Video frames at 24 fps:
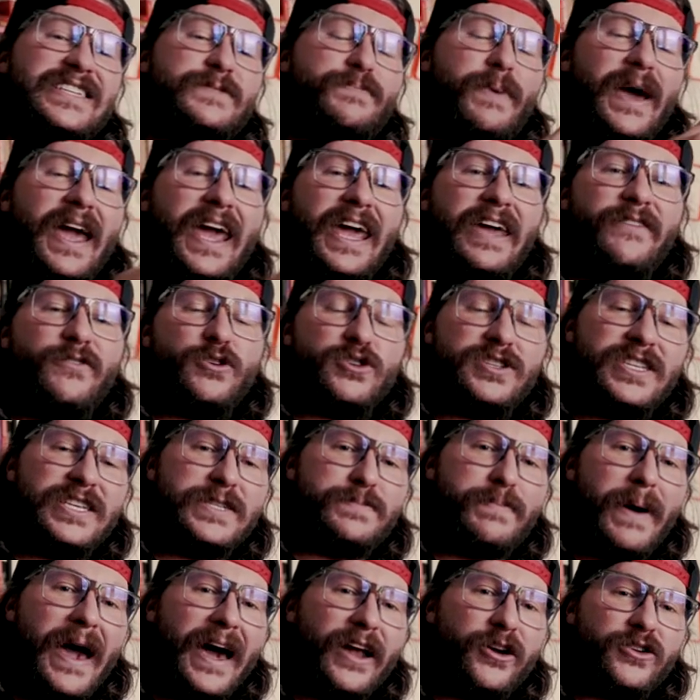these behaviors,
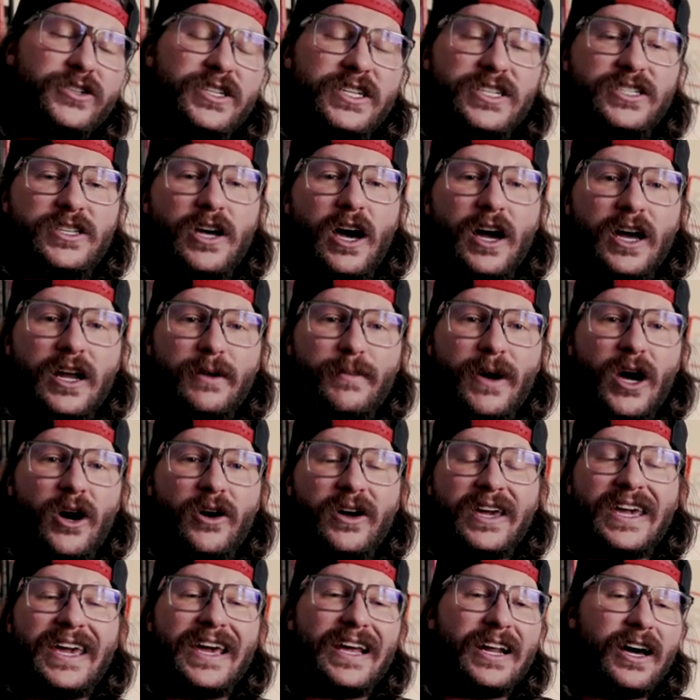these patterns he's talking
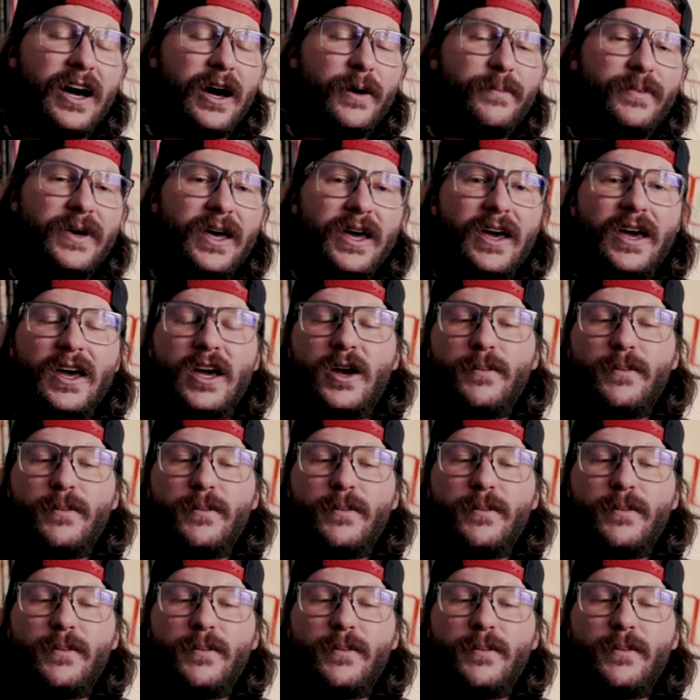about get up,